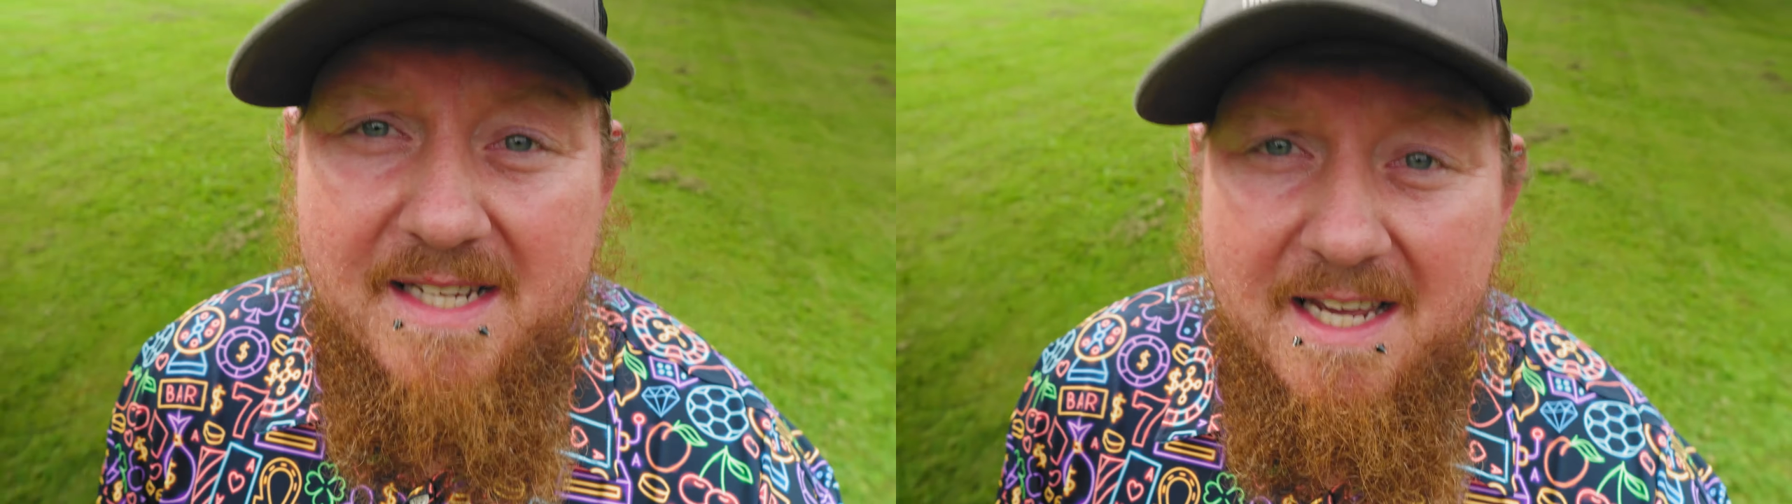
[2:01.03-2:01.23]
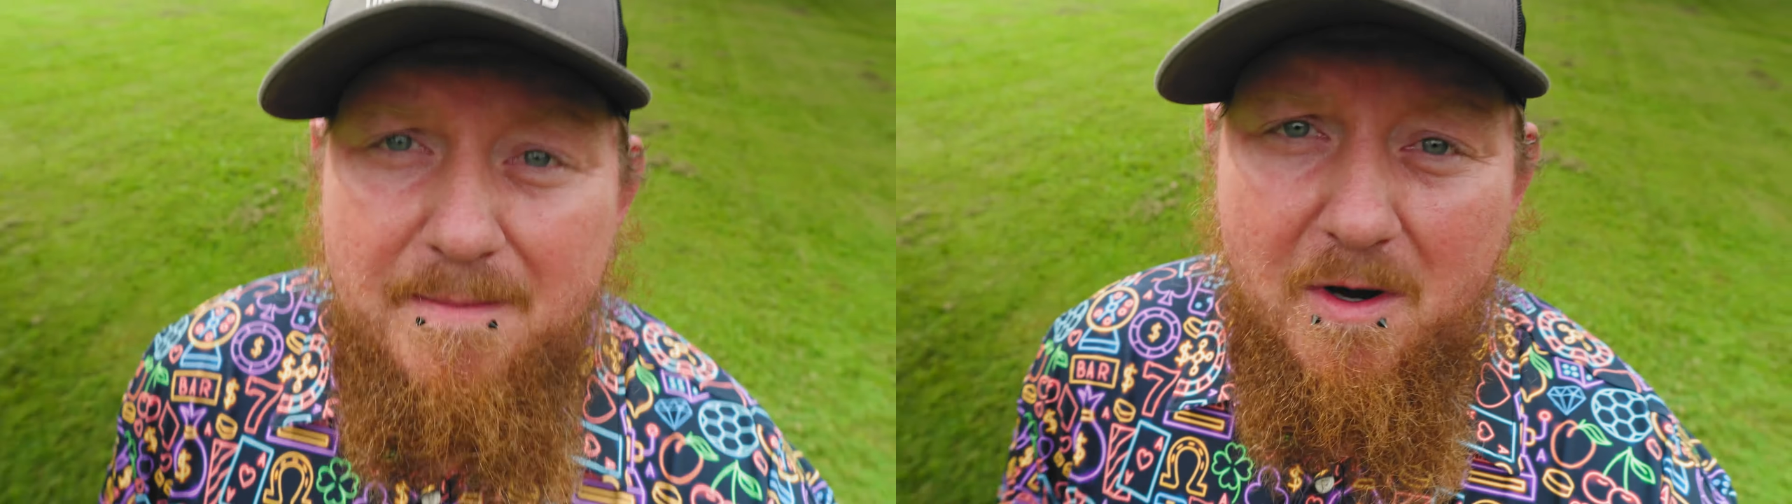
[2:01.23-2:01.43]

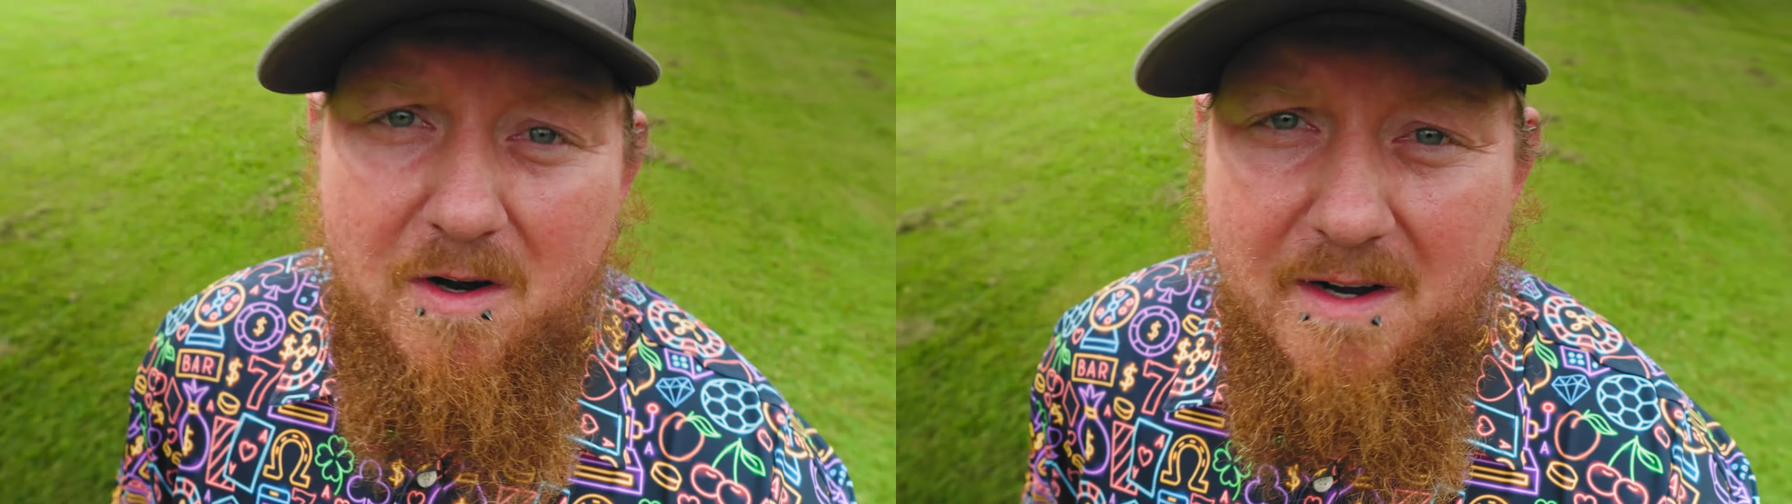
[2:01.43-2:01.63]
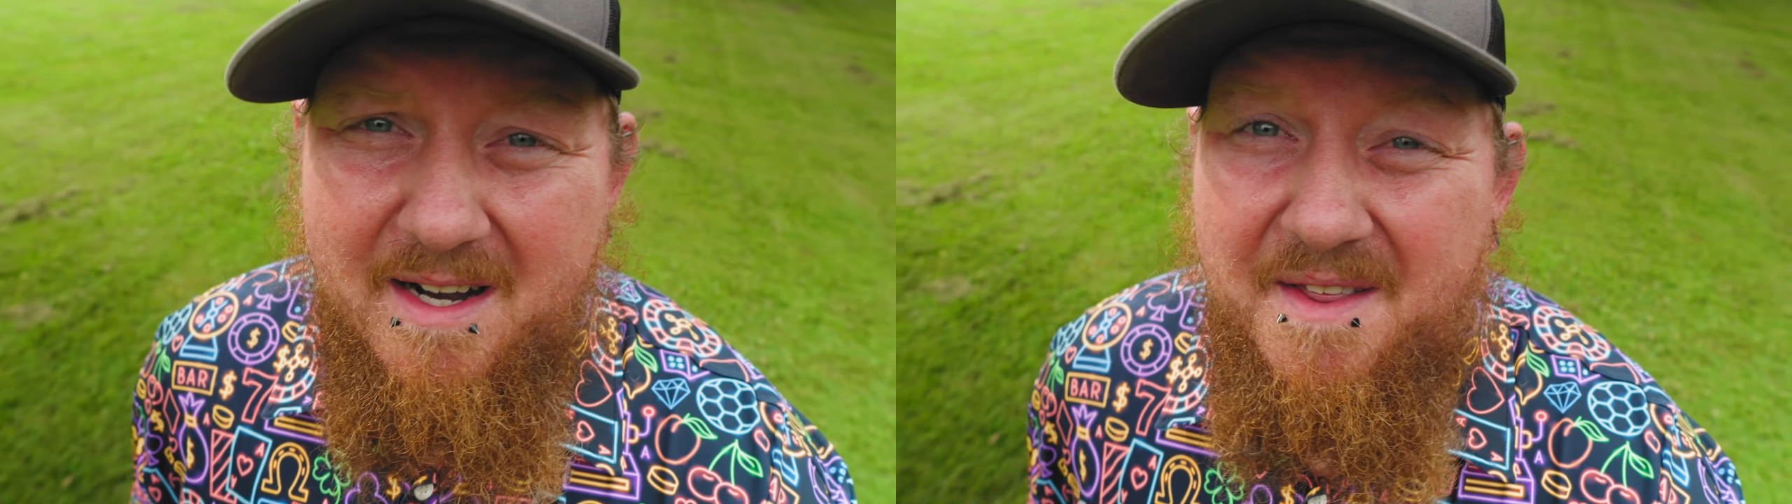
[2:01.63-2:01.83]

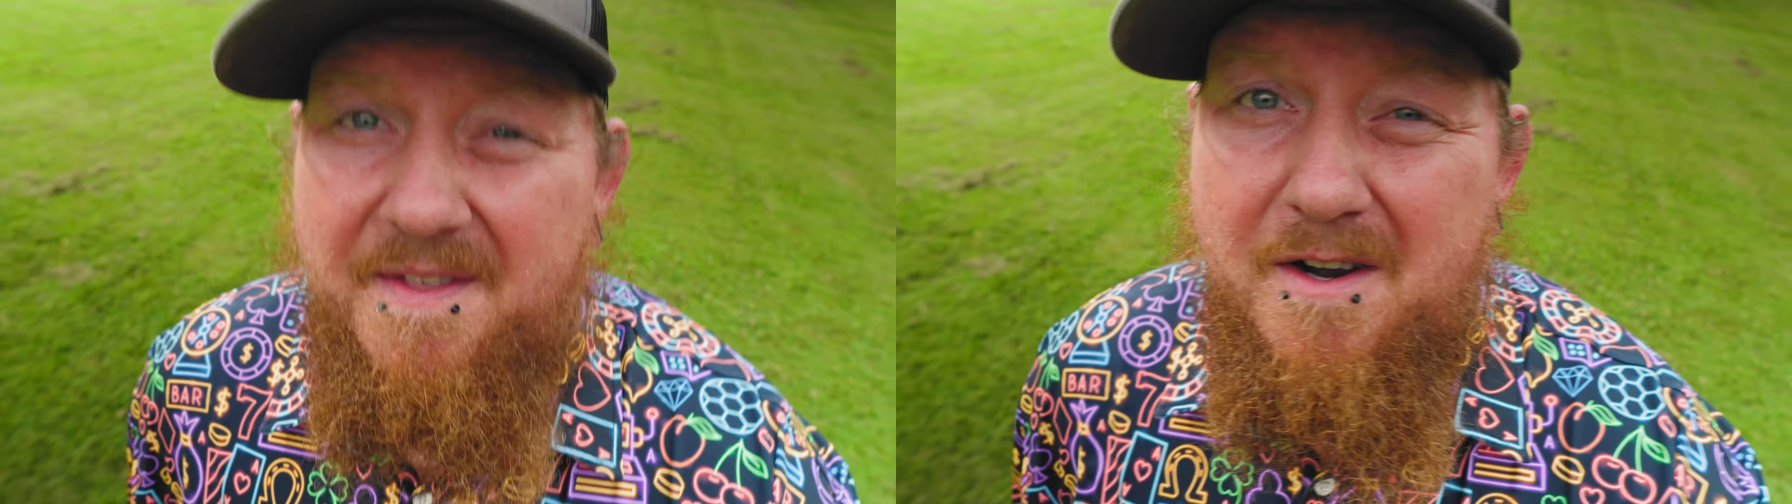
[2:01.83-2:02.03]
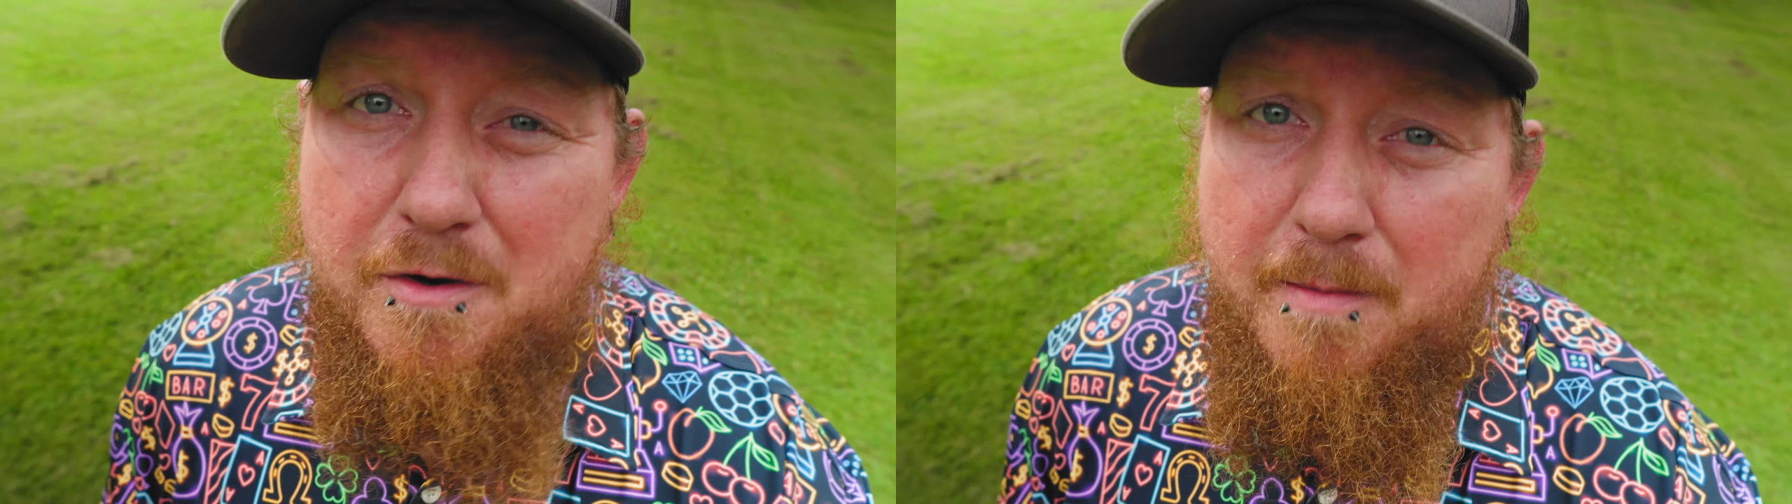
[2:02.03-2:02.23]
T-bird and a
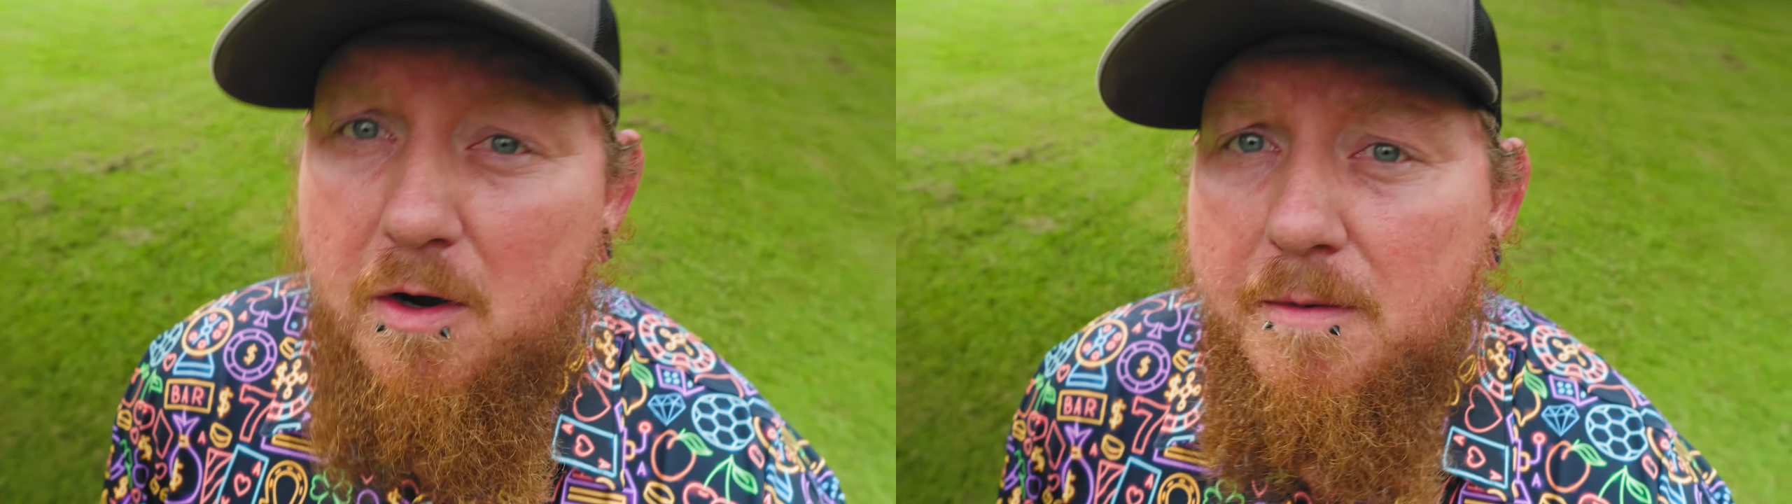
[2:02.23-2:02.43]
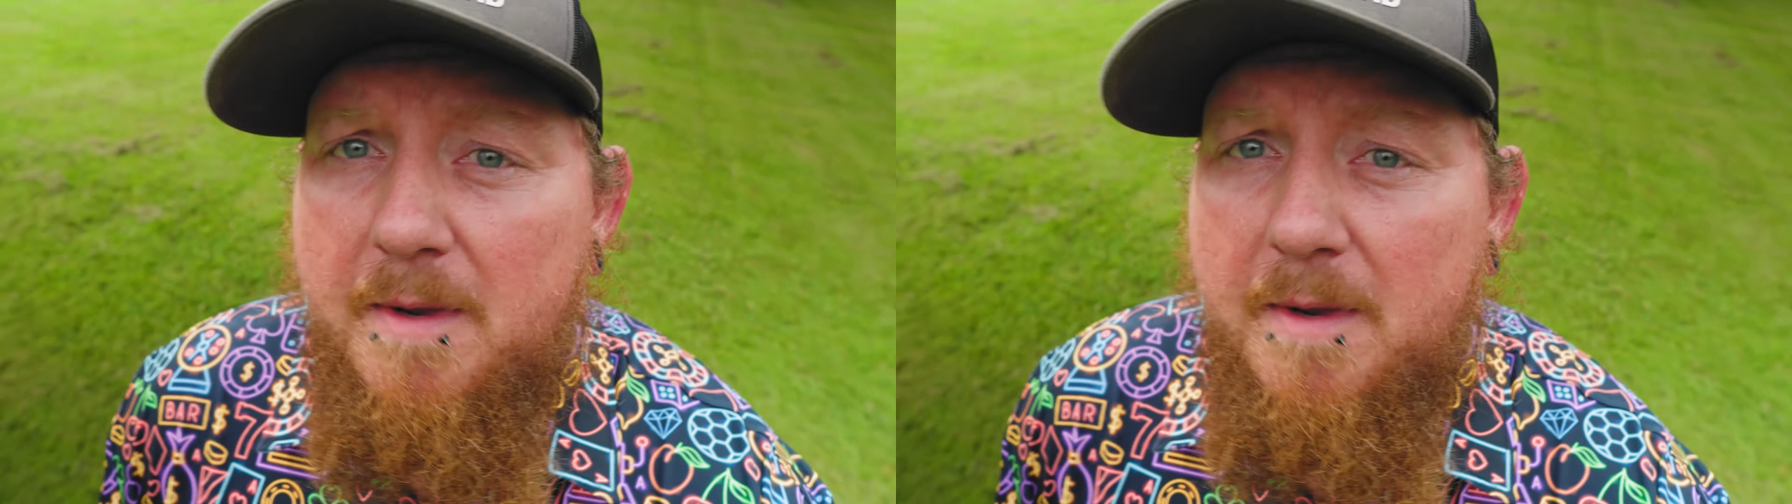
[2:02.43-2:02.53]
Thunderbird